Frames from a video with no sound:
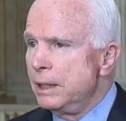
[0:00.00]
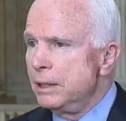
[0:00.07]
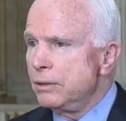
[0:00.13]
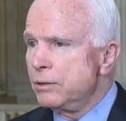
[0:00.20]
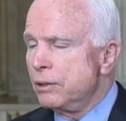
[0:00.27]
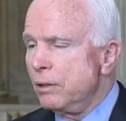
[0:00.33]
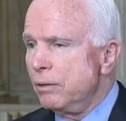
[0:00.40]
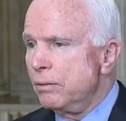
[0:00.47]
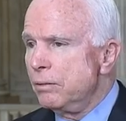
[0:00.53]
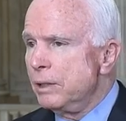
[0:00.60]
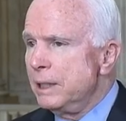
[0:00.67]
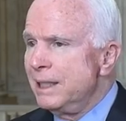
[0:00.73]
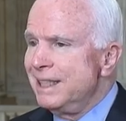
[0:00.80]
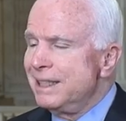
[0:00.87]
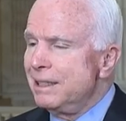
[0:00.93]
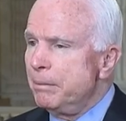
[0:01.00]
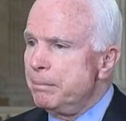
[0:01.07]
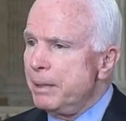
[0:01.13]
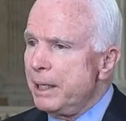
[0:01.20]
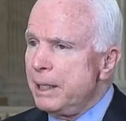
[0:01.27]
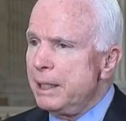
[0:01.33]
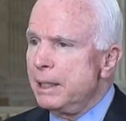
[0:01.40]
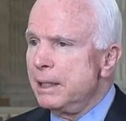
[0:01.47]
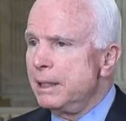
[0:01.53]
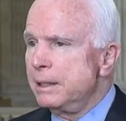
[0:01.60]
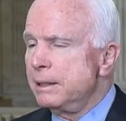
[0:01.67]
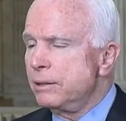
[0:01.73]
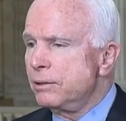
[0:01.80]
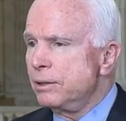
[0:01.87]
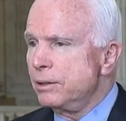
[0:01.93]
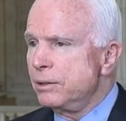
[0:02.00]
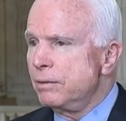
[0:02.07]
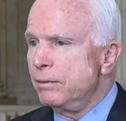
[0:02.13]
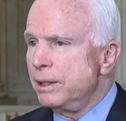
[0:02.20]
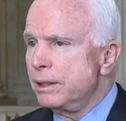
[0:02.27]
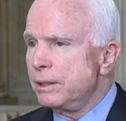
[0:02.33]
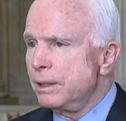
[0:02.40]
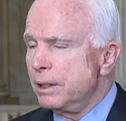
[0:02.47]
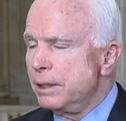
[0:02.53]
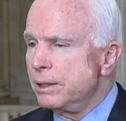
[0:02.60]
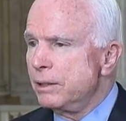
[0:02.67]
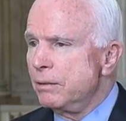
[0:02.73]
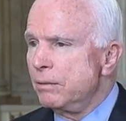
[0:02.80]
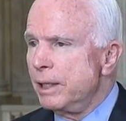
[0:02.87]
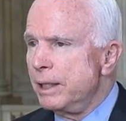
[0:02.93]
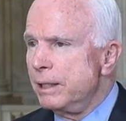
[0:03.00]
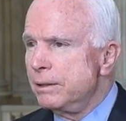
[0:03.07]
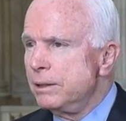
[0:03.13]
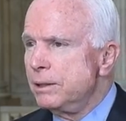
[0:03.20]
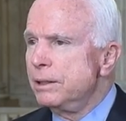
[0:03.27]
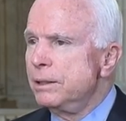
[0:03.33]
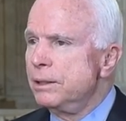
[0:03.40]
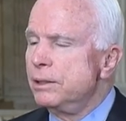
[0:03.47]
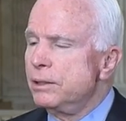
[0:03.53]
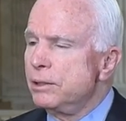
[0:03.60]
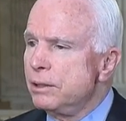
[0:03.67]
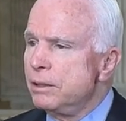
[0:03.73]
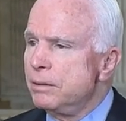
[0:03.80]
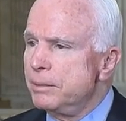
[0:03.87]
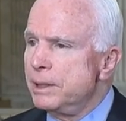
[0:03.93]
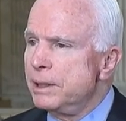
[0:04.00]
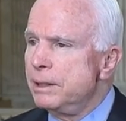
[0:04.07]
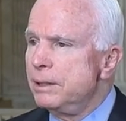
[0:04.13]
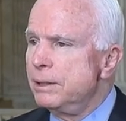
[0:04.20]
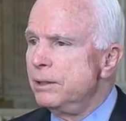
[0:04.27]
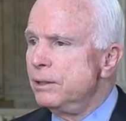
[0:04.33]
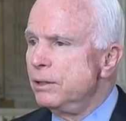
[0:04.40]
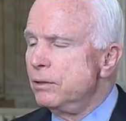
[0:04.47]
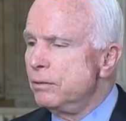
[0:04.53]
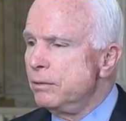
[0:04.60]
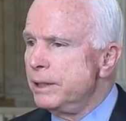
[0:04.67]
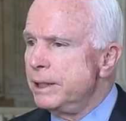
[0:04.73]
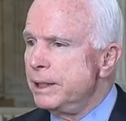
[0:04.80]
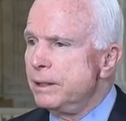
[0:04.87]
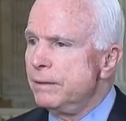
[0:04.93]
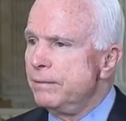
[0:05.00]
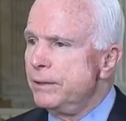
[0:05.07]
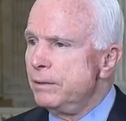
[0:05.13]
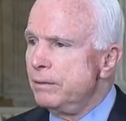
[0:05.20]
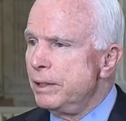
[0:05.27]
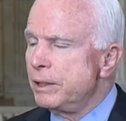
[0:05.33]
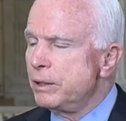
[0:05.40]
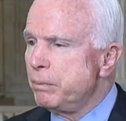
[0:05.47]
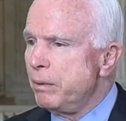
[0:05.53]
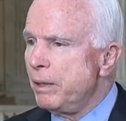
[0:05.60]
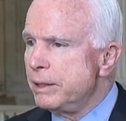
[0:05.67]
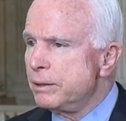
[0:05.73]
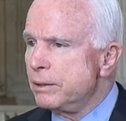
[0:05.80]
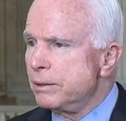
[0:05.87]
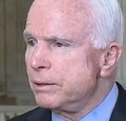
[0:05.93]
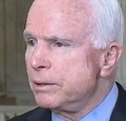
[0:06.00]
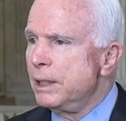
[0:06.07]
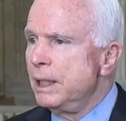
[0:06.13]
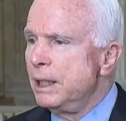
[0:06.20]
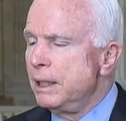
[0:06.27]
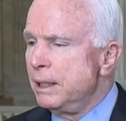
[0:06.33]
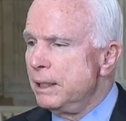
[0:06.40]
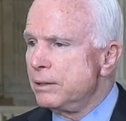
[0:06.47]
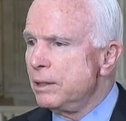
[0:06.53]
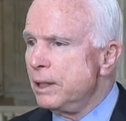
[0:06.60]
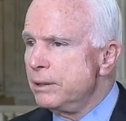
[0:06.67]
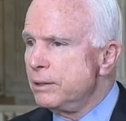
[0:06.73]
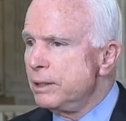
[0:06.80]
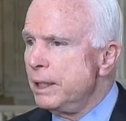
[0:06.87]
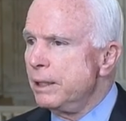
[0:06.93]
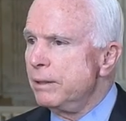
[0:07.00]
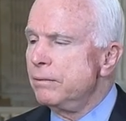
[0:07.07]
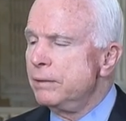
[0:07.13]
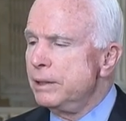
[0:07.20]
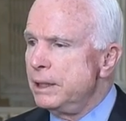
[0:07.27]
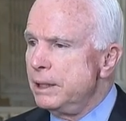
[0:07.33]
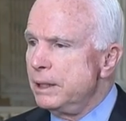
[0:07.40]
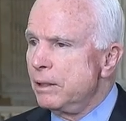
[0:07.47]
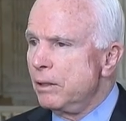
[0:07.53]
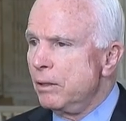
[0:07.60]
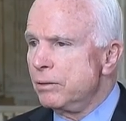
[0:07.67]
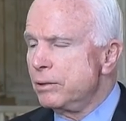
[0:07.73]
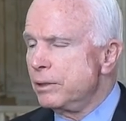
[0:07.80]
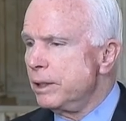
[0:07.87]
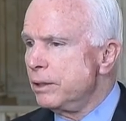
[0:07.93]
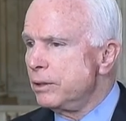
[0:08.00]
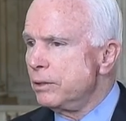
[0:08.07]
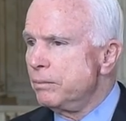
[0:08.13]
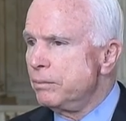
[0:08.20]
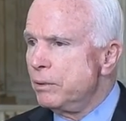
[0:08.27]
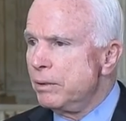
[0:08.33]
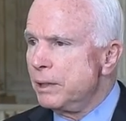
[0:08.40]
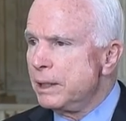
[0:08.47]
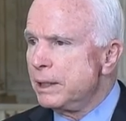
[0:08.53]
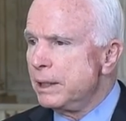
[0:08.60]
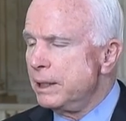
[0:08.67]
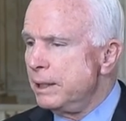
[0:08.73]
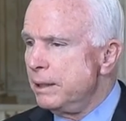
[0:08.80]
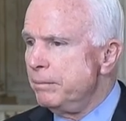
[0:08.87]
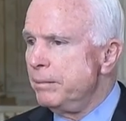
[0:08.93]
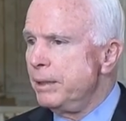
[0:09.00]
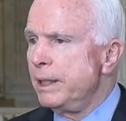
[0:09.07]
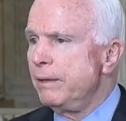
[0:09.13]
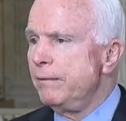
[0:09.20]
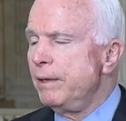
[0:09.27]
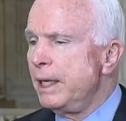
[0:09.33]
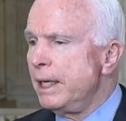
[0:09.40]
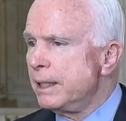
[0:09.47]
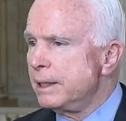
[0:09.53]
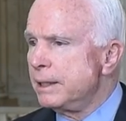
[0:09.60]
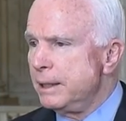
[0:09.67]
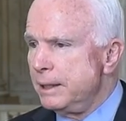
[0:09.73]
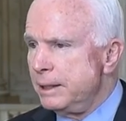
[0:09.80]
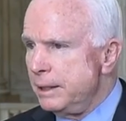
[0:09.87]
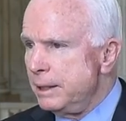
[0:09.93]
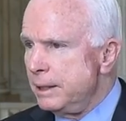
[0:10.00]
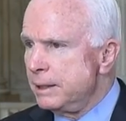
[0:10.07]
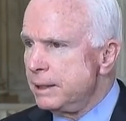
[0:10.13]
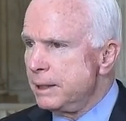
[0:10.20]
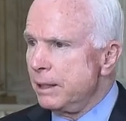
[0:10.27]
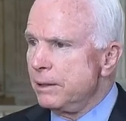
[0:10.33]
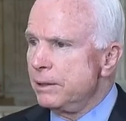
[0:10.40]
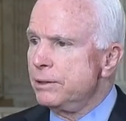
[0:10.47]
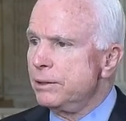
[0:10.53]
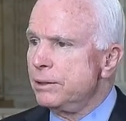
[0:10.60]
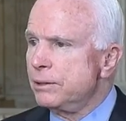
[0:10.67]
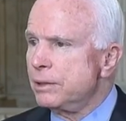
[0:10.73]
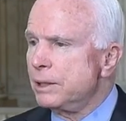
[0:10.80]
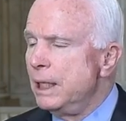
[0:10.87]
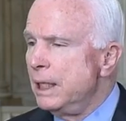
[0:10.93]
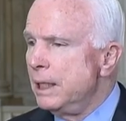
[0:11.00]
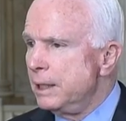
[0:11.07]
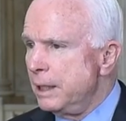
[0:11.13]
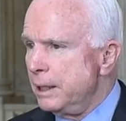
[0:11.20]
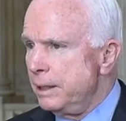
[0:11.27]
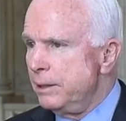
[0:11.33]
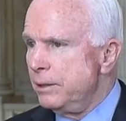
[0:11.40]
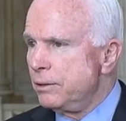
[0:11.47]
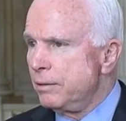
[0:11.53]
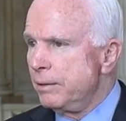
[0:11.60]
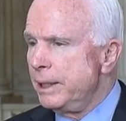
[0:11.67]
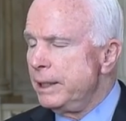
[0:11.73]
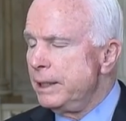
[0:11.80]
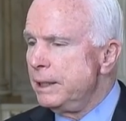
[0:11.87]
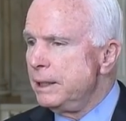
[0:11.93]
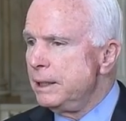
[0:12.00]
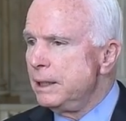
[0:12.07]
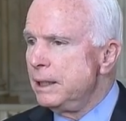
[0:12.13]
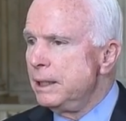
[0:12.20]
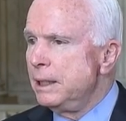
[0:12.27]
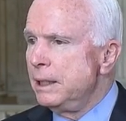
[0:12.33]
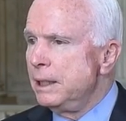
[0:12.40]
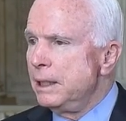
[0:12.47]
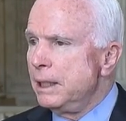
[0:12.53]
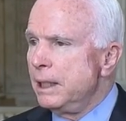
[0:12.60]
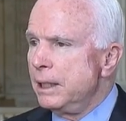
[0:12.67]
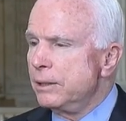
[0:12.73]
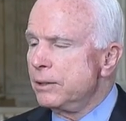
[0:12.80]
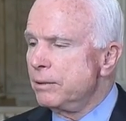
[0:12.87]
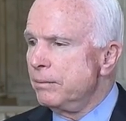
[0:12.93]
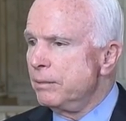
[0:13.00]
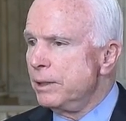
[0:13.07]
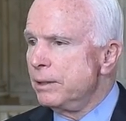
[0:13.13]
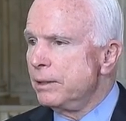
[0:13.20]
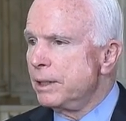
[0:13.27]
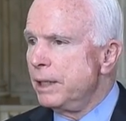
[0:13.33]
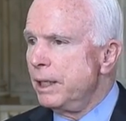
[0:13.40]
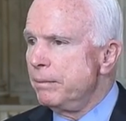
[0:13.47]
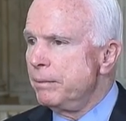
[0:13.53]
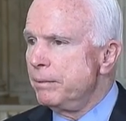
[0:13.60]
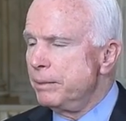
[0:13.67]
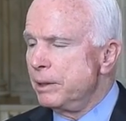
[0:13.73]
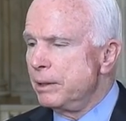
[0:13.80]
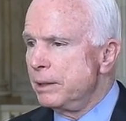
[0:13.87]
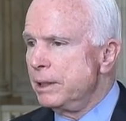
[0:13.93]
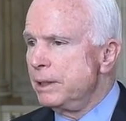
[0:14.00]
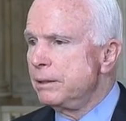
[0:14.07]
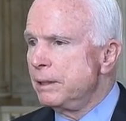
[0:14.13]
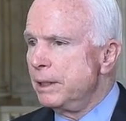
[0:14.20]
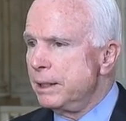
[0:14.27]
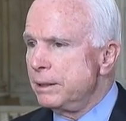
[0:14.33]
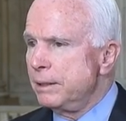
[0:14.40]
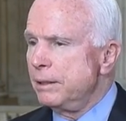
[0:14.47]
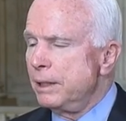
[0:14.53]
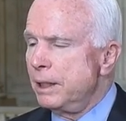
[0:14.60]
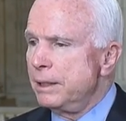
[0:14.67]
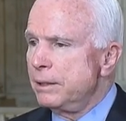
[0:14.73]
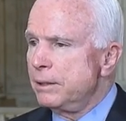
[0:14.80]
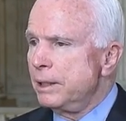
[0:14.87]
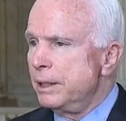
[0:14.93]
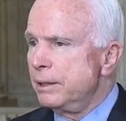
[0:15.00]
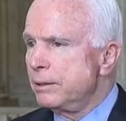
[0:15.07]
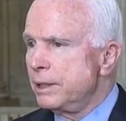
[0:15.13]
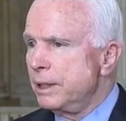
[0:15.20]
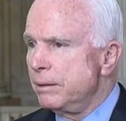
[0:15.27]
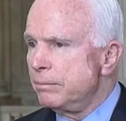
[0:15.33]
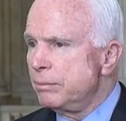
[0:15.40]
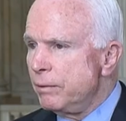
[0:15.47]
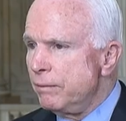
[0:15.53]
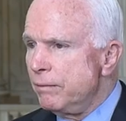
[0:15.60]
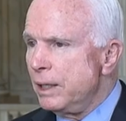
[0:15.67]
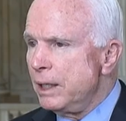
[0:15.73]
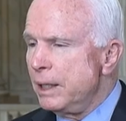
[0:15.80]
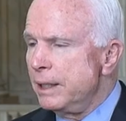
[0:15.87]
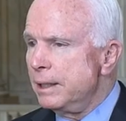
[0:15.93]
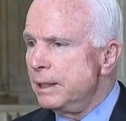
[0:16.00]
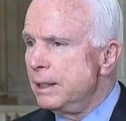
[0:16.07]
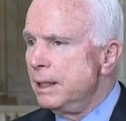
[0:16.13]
So, depending on the situation on the ground, should determine the degree of U.S. presence. As I said, we need close air support, they need medevac, they need intelligence, they need training, and some other capabilities that the United States can provide.